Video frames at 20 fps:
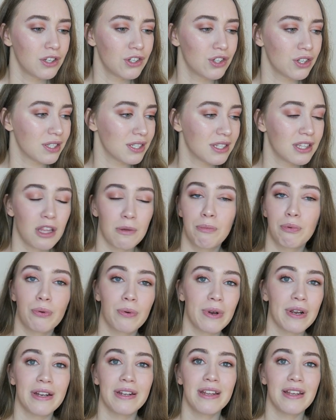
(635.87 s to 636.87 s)
Just the
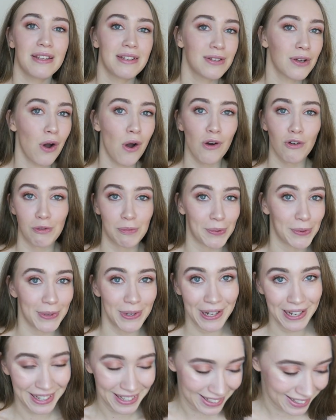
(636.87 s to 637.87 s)
print is
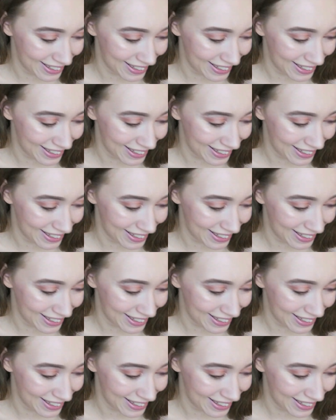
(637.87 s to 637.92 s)
horrible.